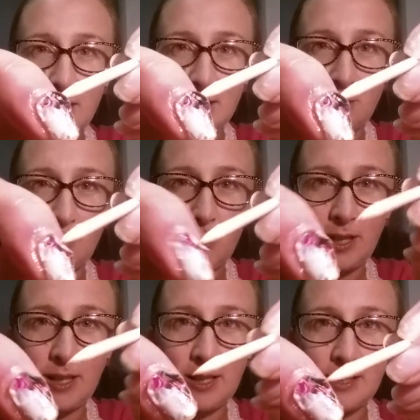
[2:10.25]
is
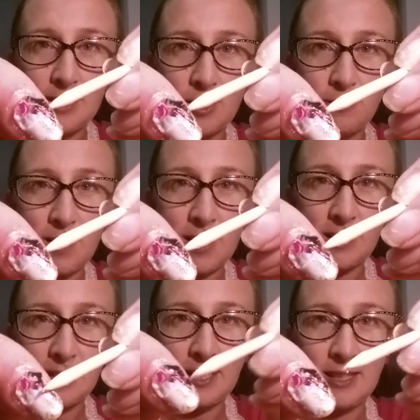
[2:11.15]
working itself
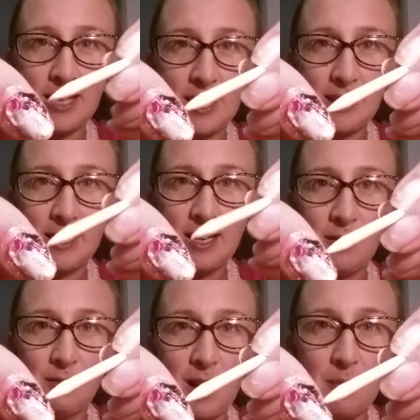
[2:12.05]
underneath that
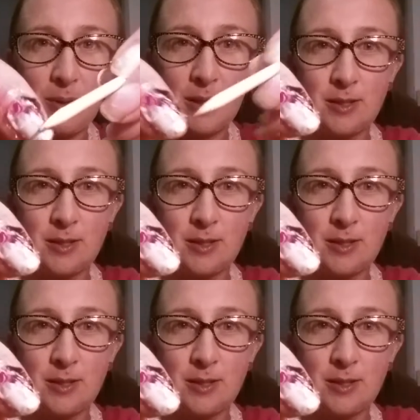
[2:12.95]
wrap.